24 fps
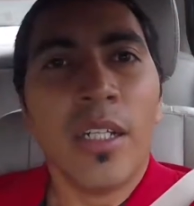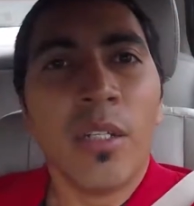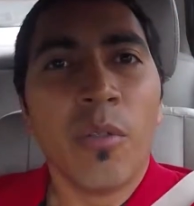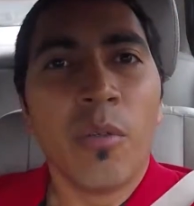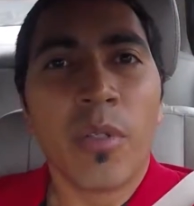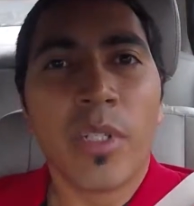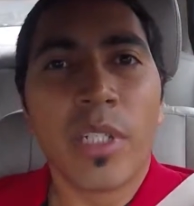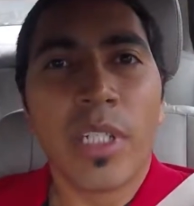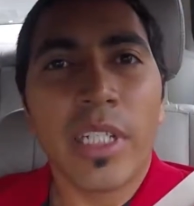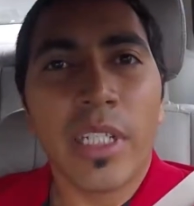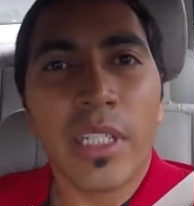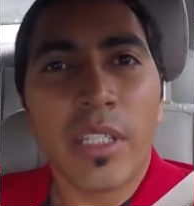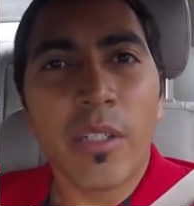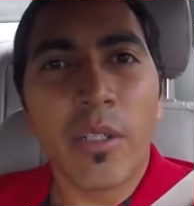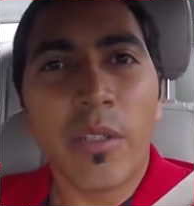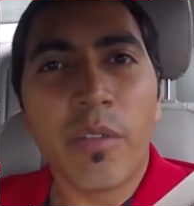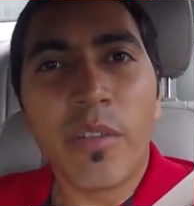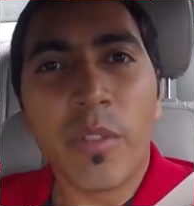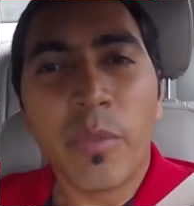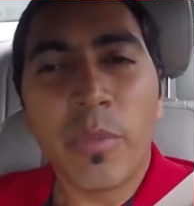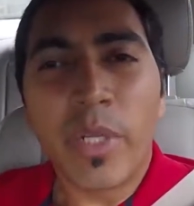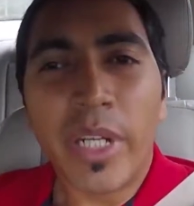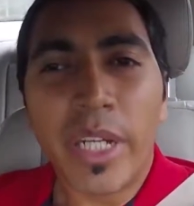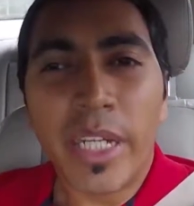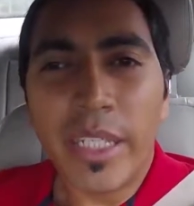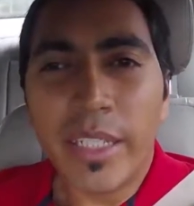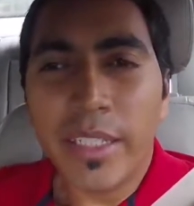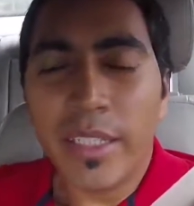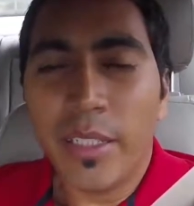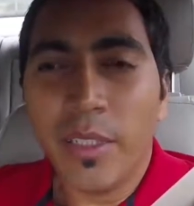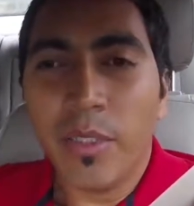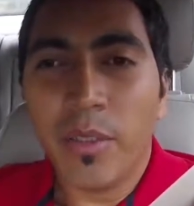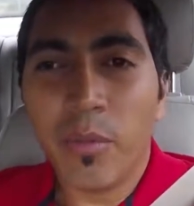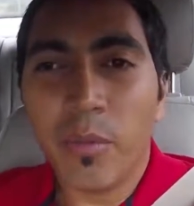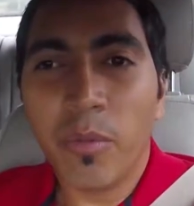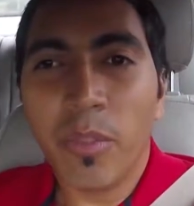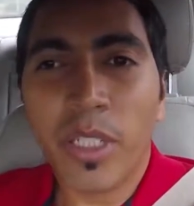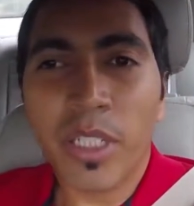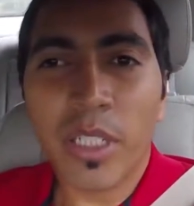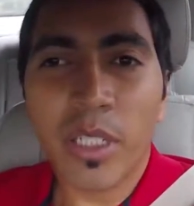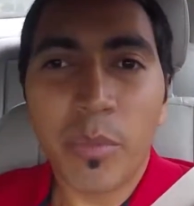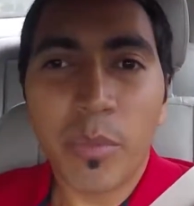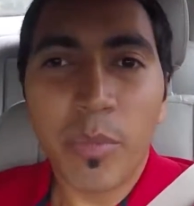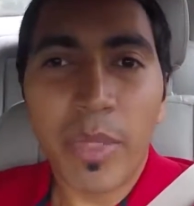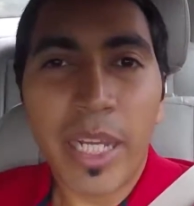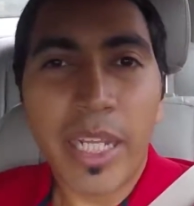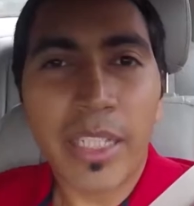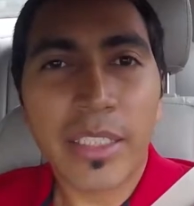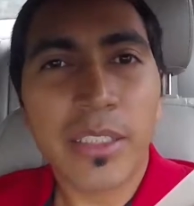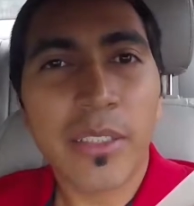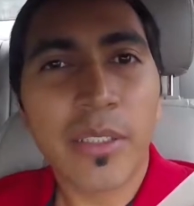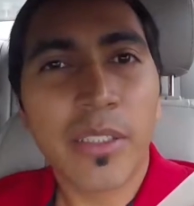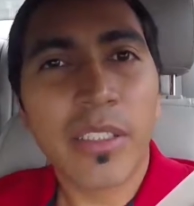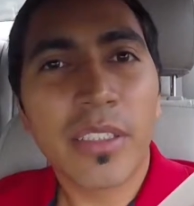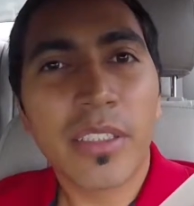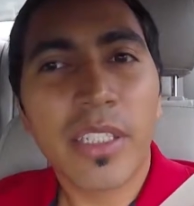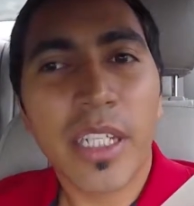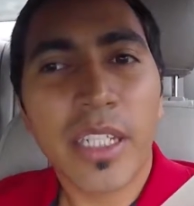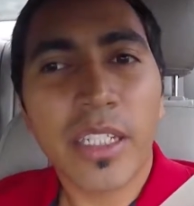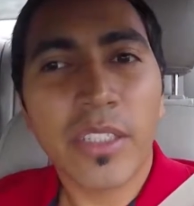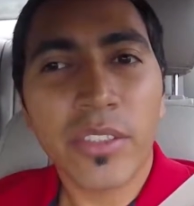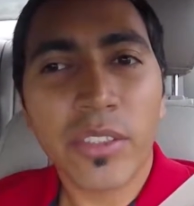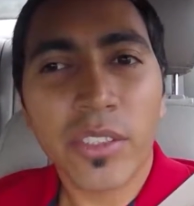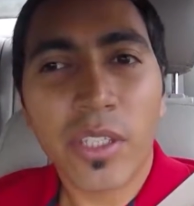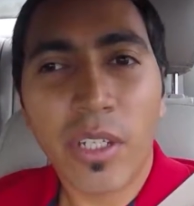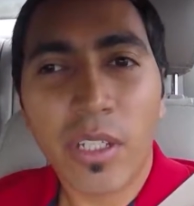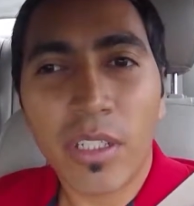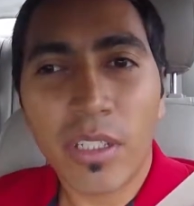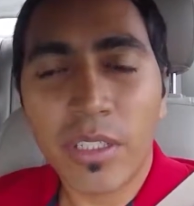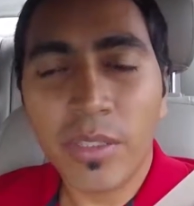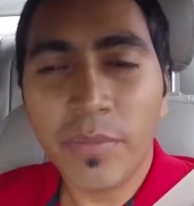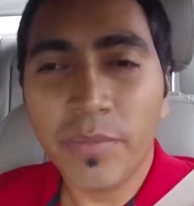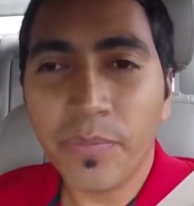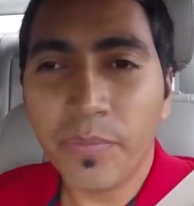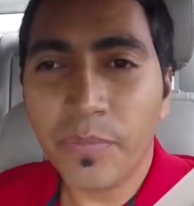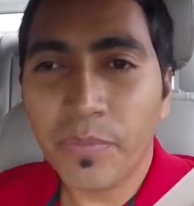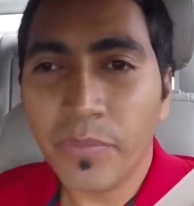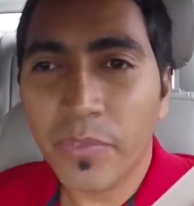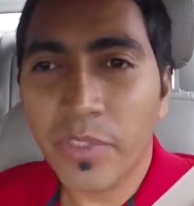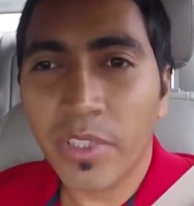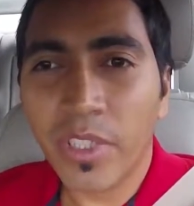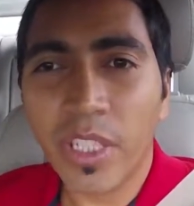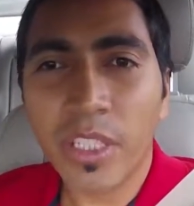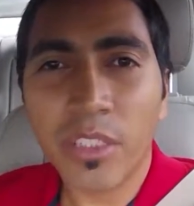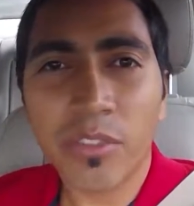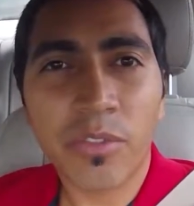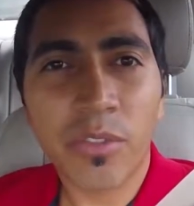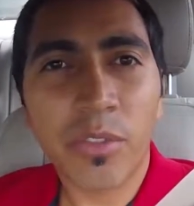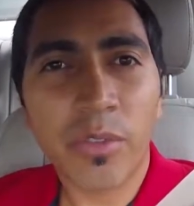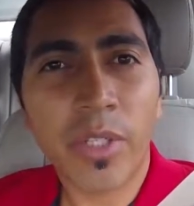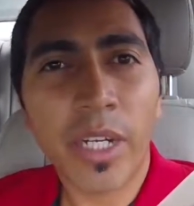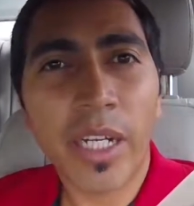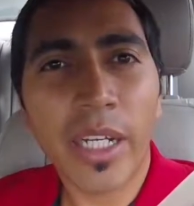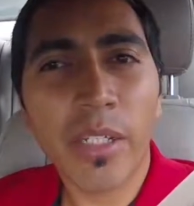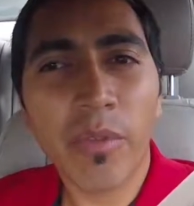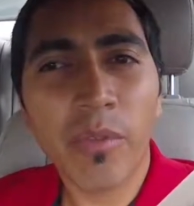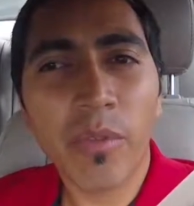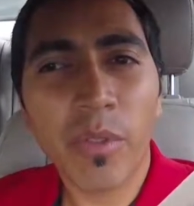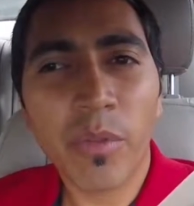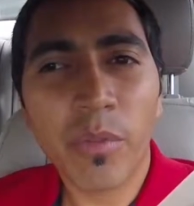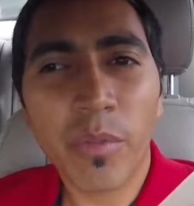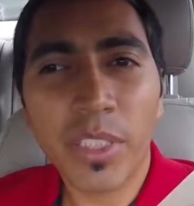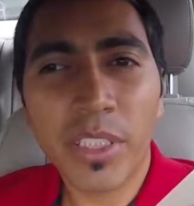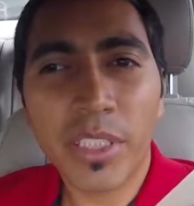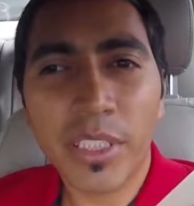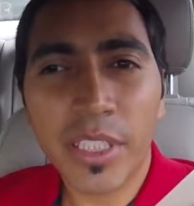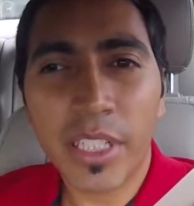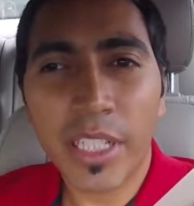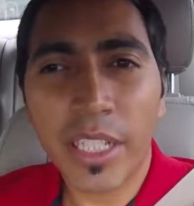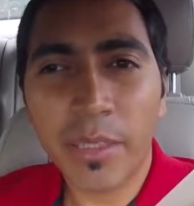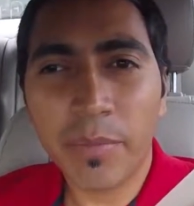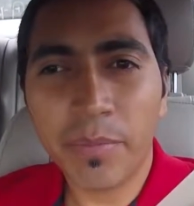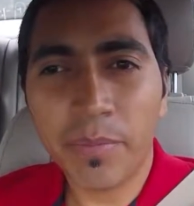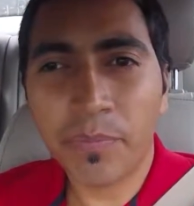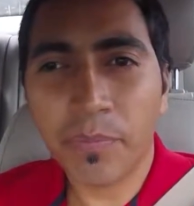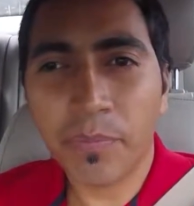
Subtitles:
Well, hello everybody. Welcome back to the Tennis Scholar. Thanks for riding with me today.